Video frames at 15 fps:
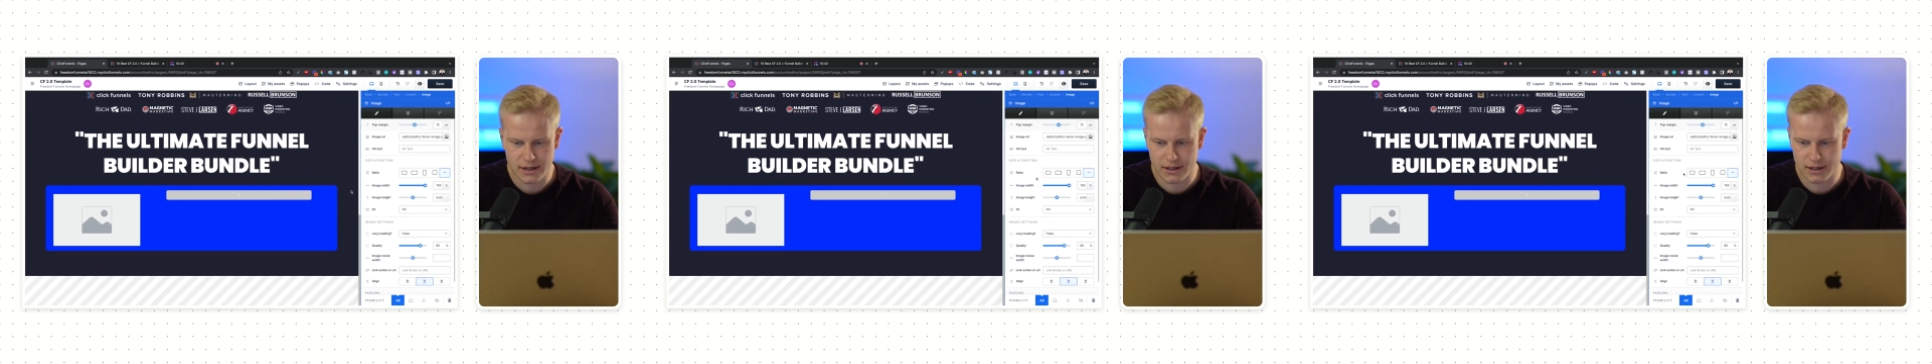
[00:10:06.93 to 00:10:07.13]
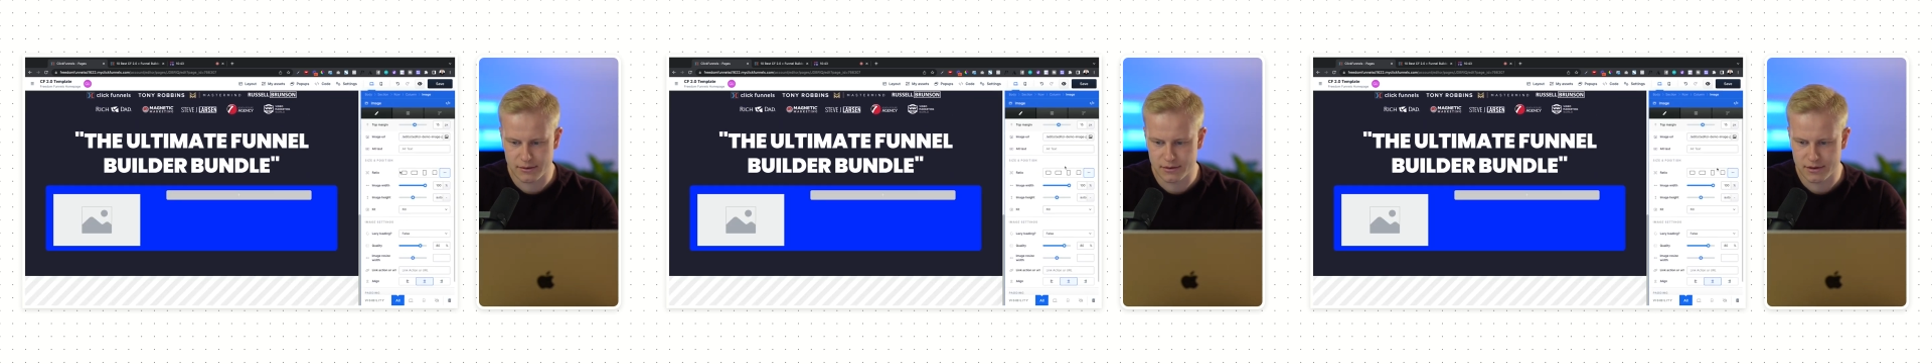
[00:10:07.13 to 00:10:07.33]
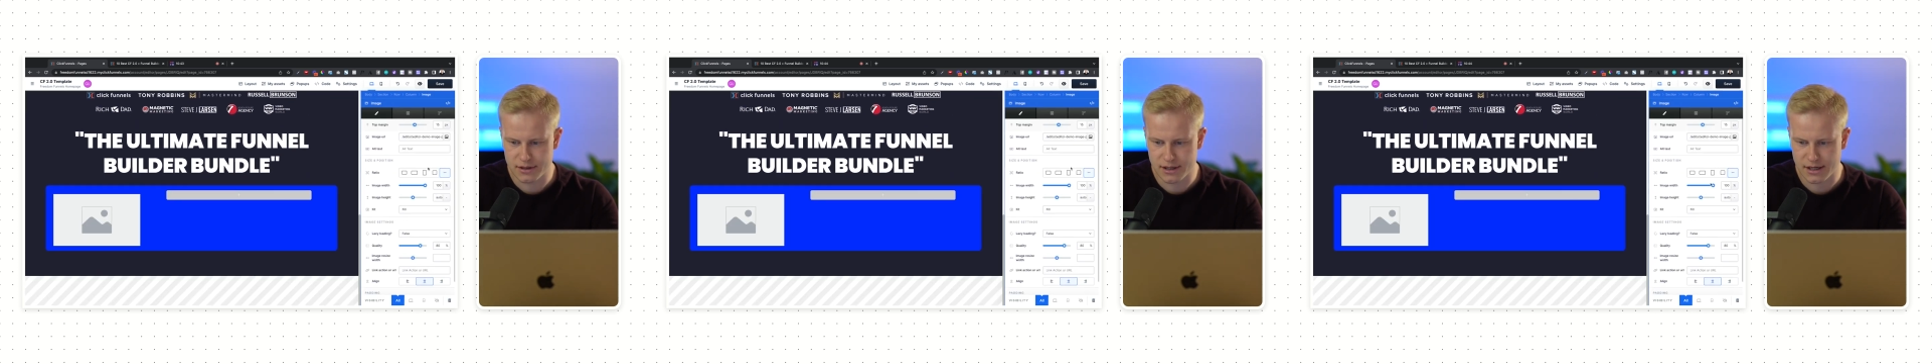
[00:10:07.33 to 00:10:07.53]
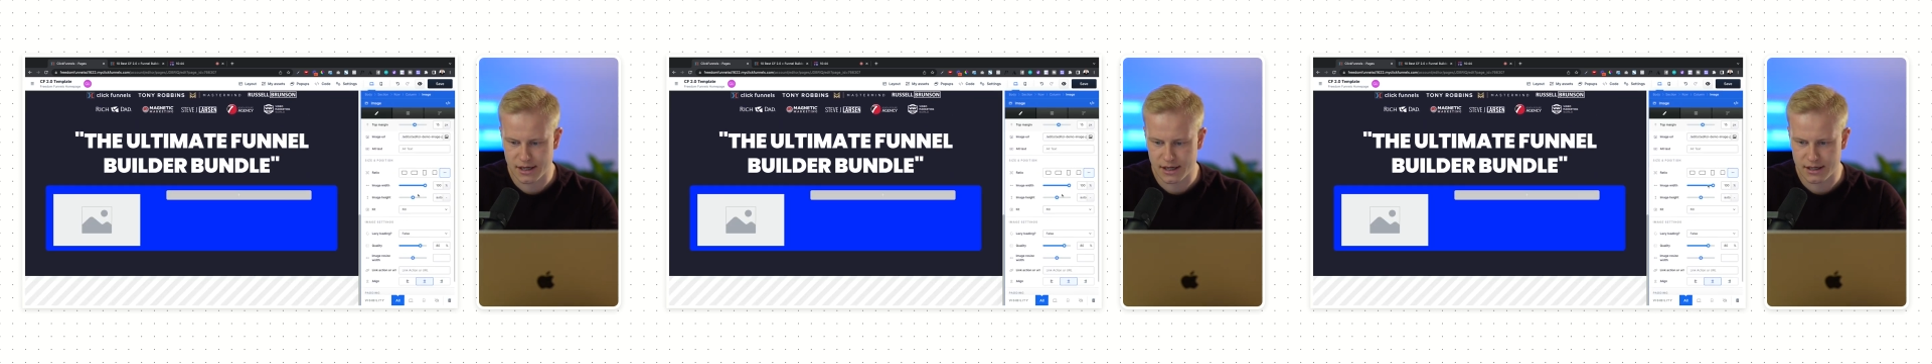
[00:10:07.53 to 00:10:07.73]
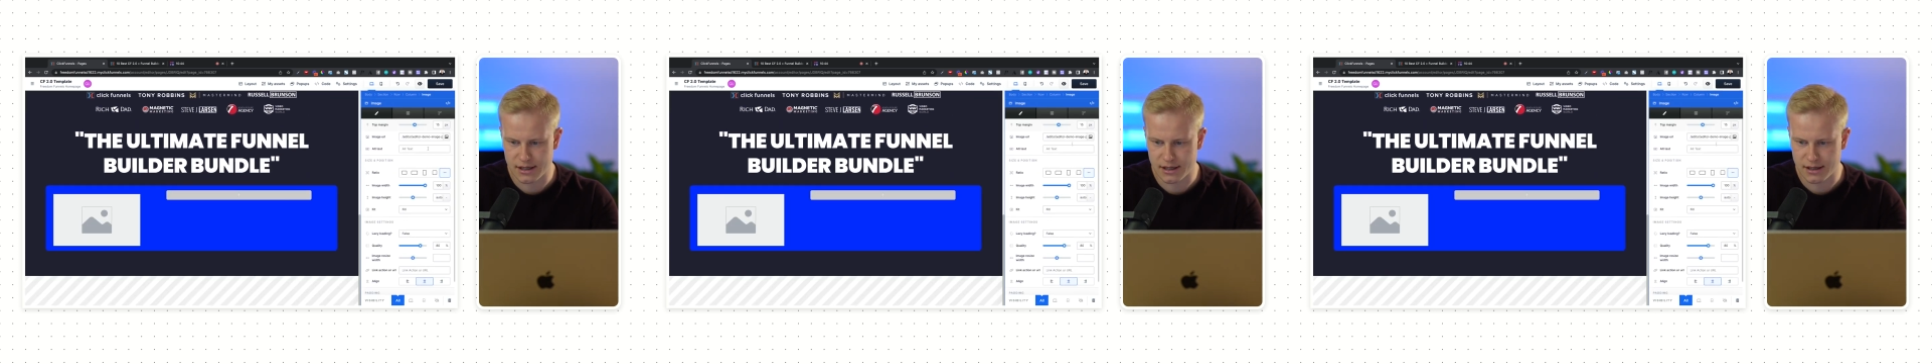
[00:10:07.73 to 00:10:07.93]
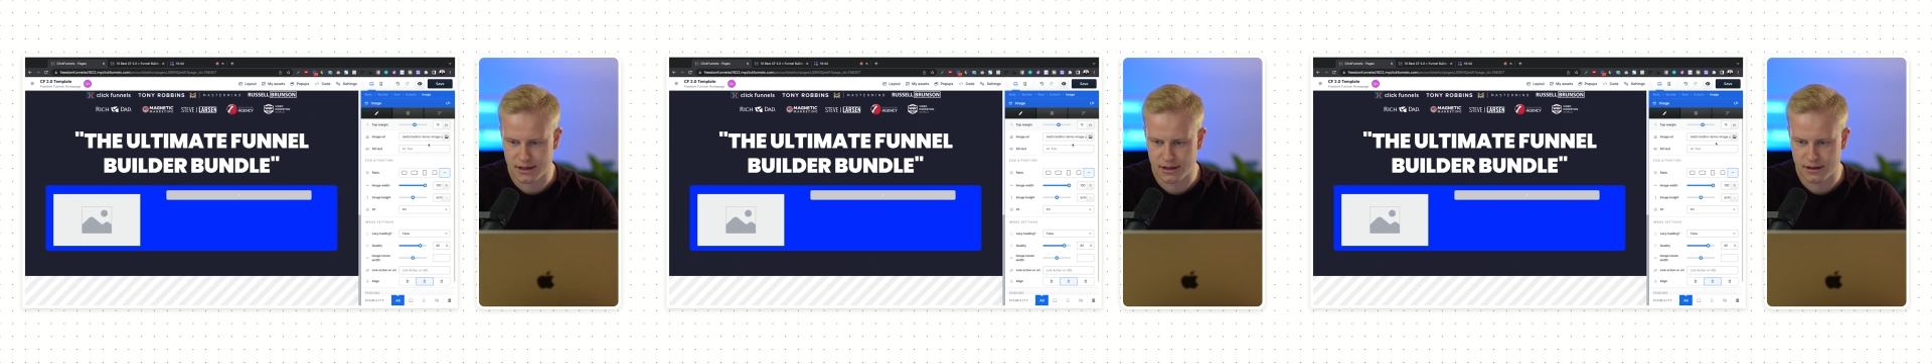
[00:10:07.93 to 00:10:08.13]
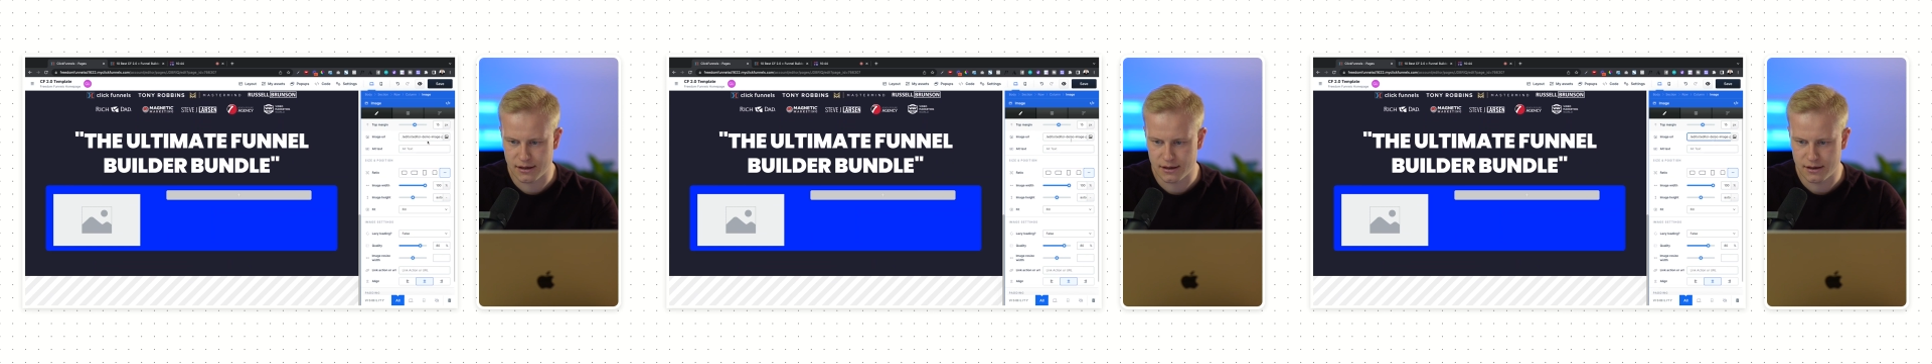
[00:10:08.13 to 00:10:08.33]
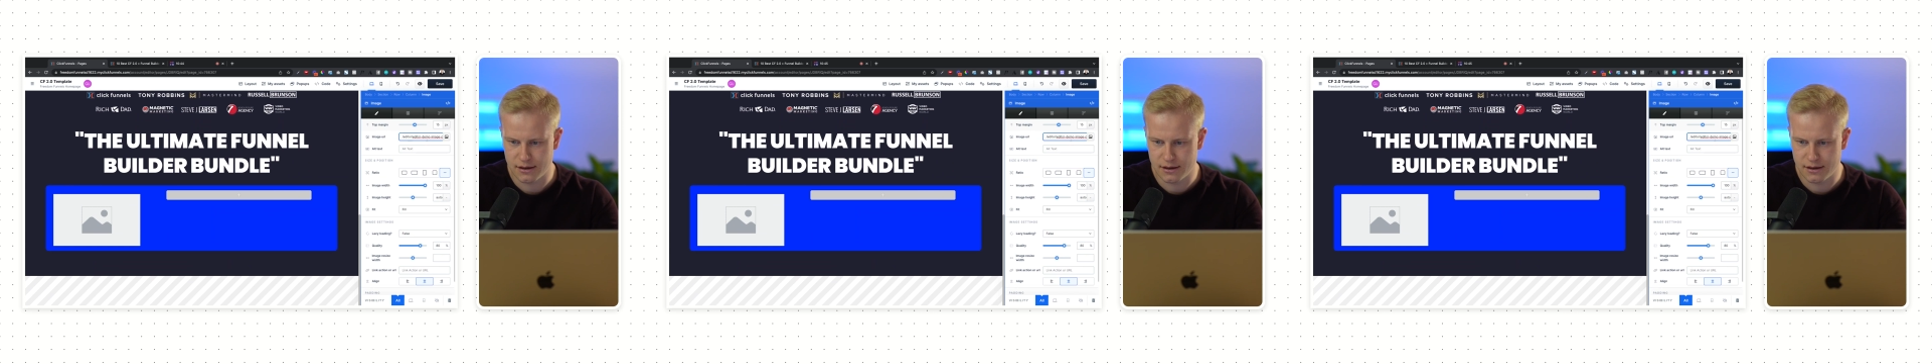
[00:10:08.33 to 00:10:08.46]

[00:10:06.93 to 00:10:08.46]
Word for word: I would add in